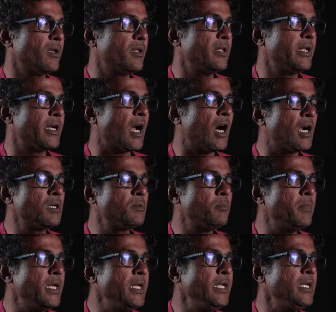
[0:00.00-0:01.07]
There aren't
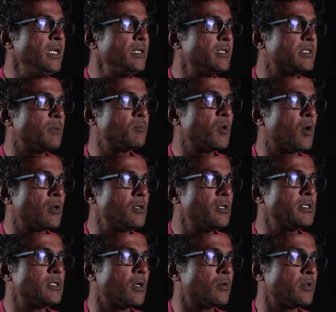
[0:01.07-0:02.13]
many
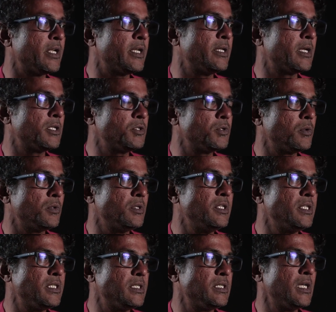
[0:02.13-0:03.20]
subcontinents out there that show
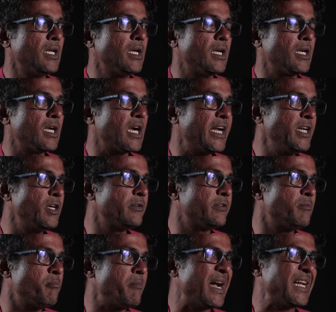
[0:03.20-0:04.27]
this kind of a
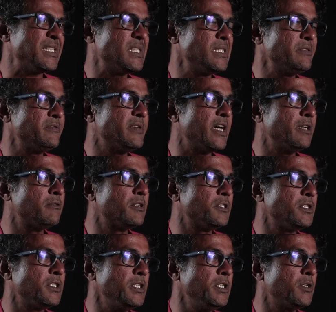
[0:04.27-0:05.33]
massive
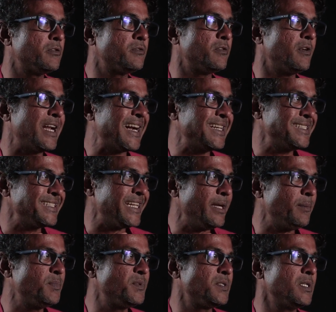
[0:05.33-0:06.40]
diversity of
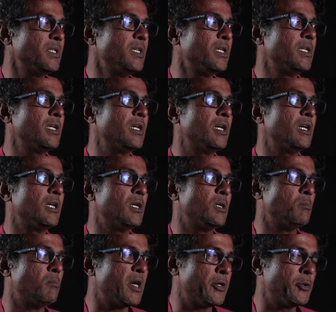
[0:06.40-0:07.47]
landscapes,
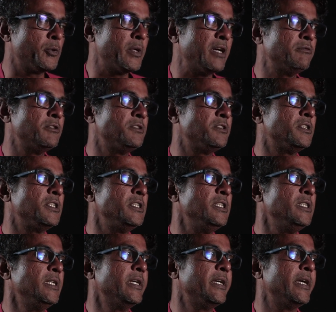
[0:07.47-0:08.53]

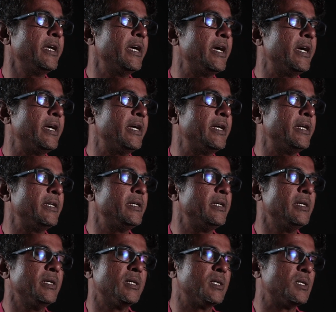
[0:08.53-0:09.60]
biodiversity, and